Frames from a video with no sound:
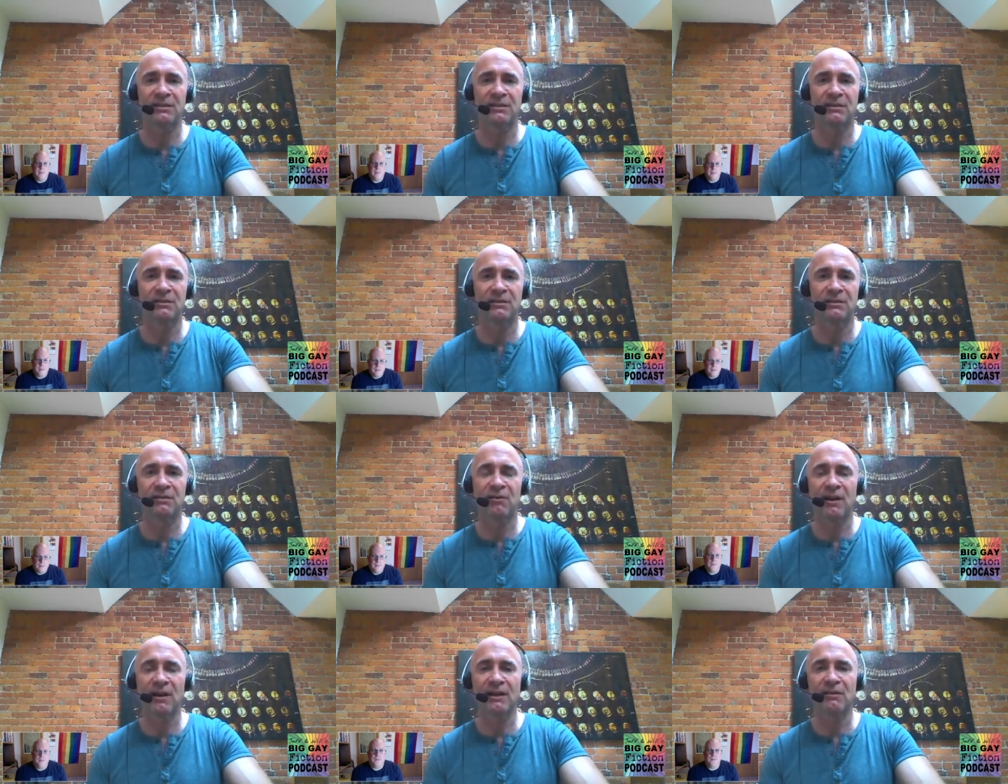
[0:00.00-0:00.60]
to
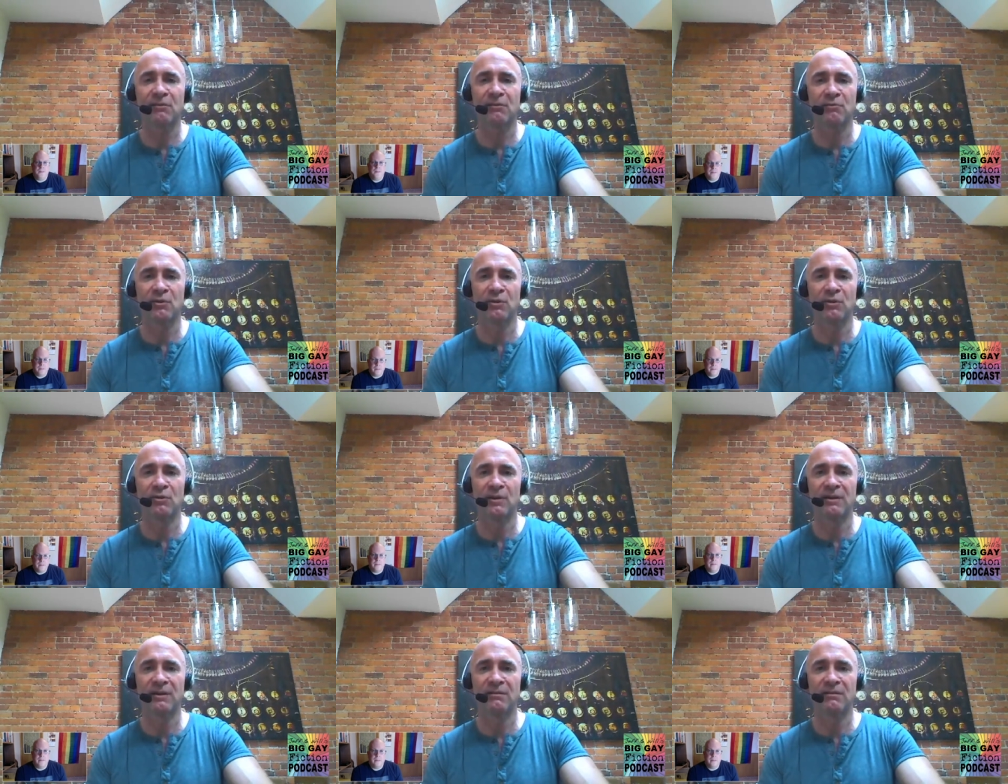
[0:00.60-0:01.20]
crank
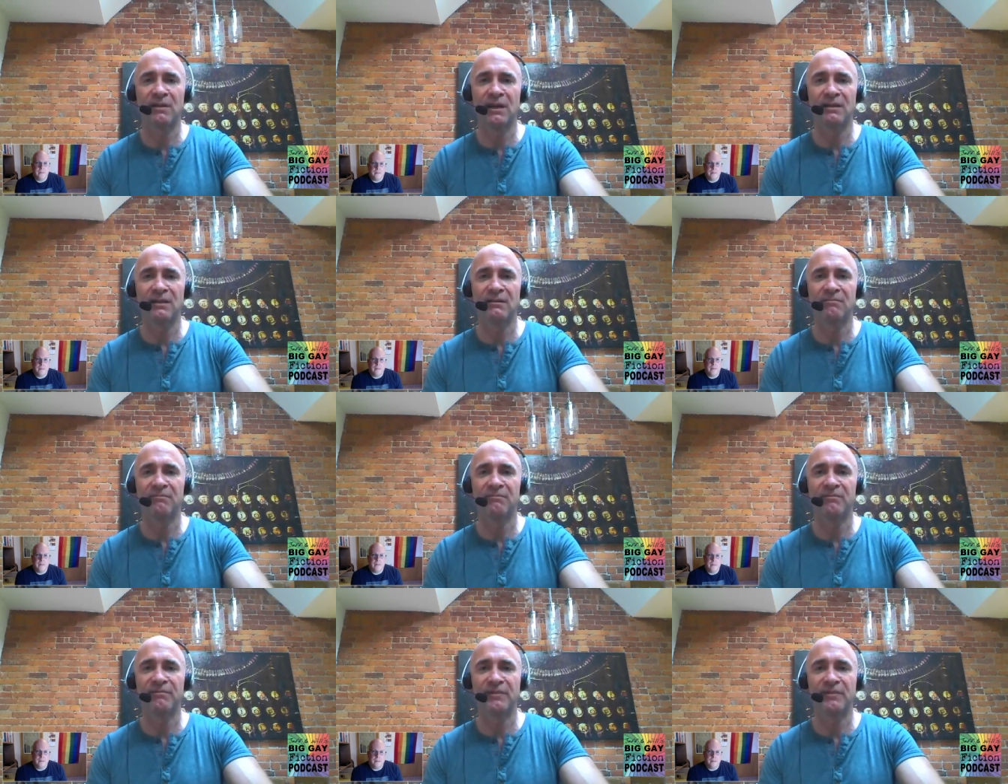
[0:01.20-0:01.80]
through
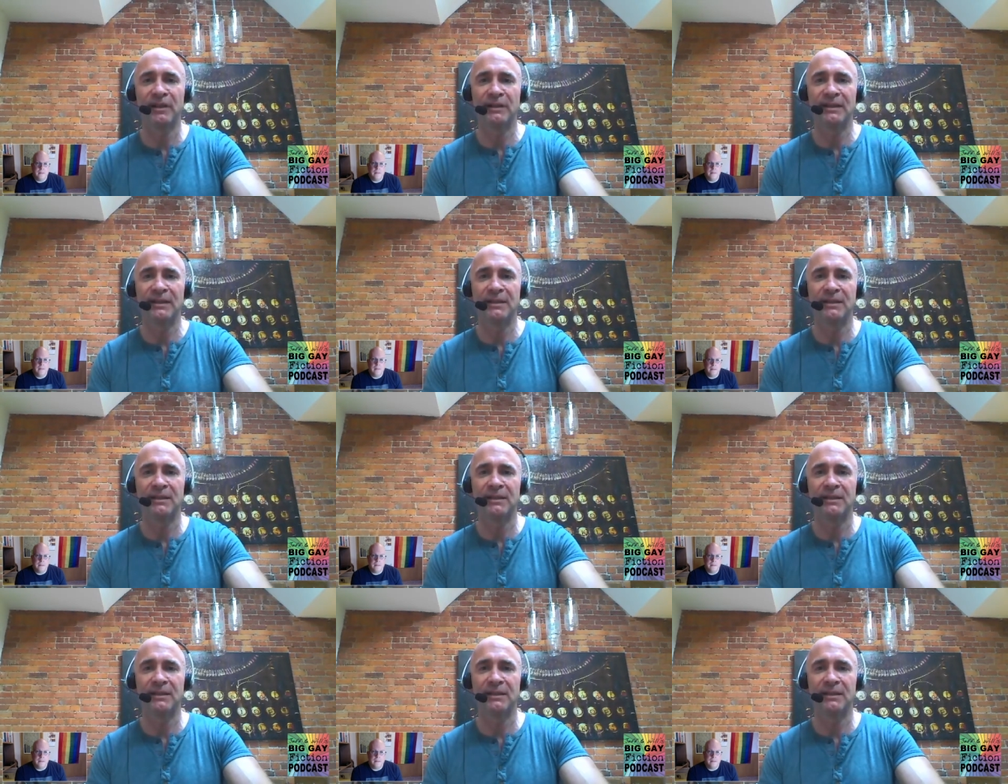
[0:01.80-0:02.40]
and fill
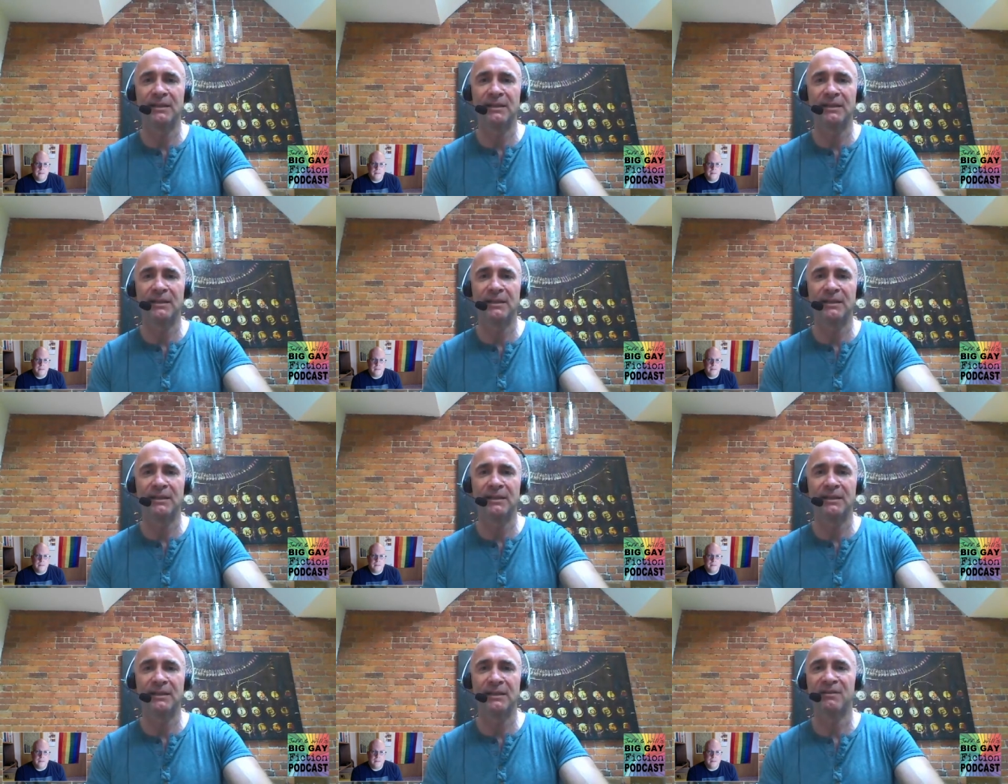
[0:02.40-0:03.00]
in the
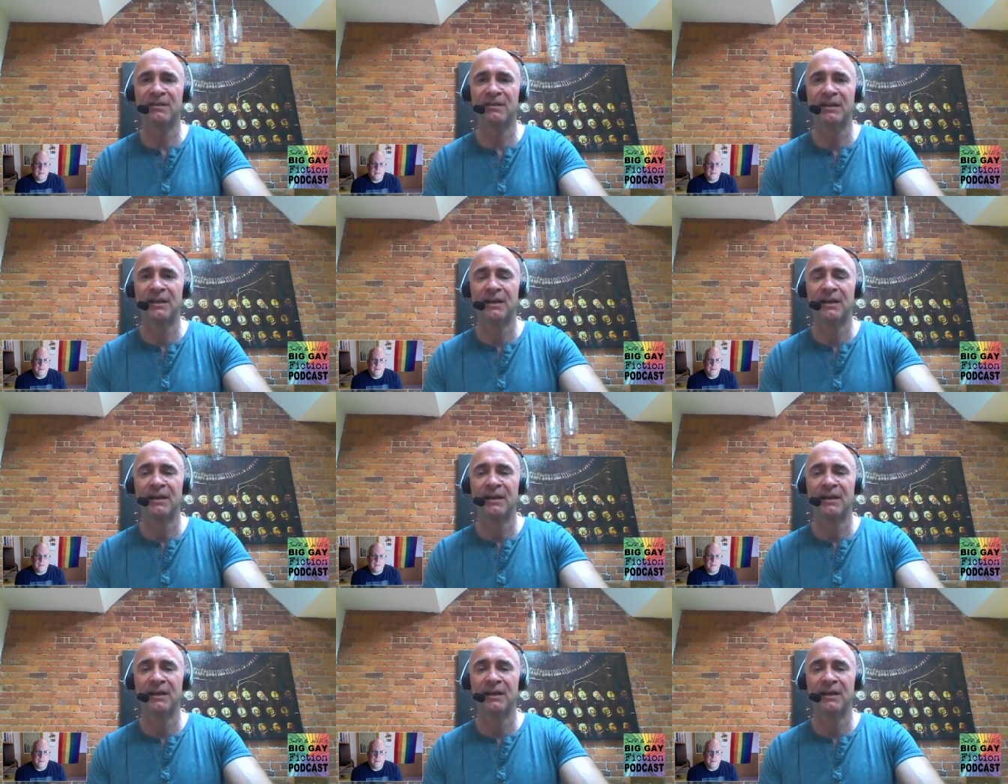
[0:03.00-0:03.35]
chapters.